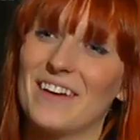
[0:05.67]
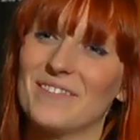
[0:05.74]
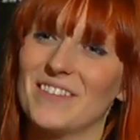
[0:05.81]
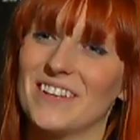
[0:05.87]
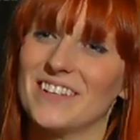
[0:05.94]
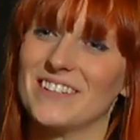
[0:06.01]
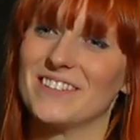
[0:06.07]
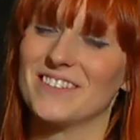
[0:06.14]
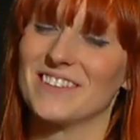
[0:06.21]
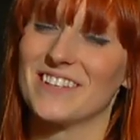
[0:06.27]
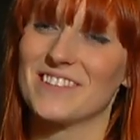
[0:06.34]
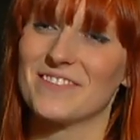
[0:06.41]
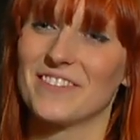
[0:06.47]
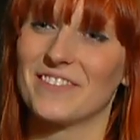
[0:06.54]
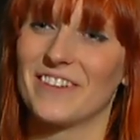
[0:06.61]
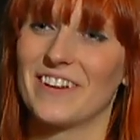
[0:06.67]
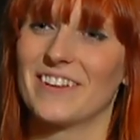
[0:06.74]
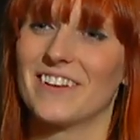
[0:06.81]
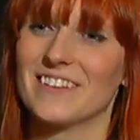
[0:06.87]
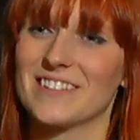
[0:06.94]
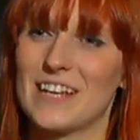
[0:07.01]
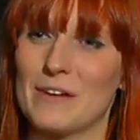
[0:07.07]
I've been doing this for a very
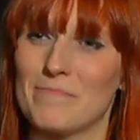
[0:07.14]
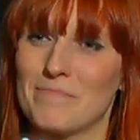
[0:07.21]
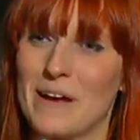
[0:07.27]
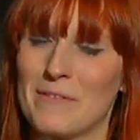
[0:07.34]
long time.